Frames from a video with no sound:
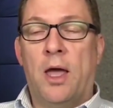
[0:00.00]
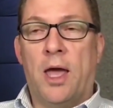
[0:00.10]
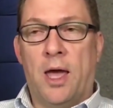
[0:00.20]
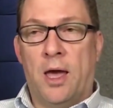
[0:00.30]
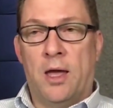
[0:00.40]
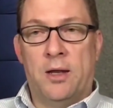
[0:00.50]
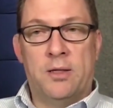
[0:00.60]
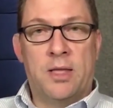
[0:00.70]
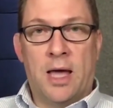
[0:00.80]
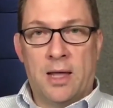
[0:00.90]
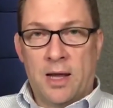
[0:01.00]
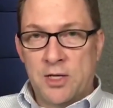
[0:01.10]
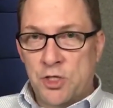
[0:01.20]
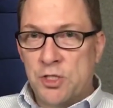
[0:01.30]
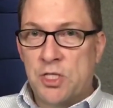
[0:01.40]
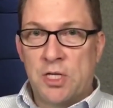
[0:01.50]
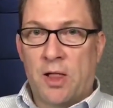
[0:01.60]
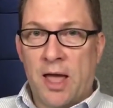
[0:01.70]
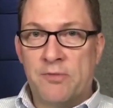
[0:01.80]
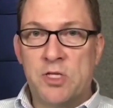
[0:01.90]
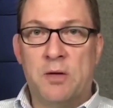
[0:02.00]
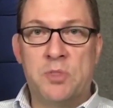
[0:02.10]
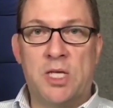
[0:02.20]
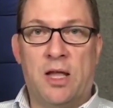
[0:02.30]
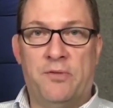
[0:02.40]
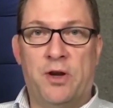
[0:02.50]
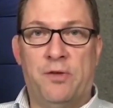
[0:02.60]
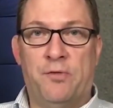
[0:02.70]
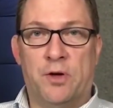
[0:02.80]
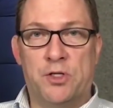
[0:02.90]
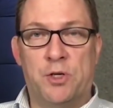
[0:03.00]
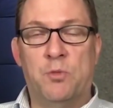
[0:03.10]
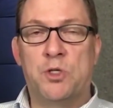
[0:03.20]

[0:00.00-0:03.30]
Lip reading: and that I should still have some salivary function,